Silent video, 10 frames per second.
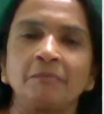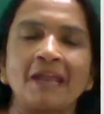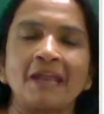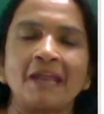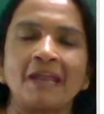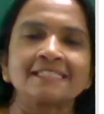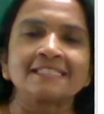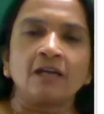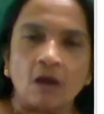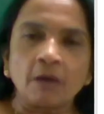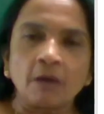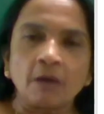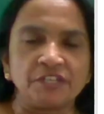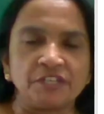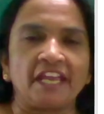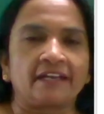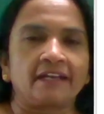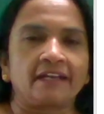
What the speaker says: plus object.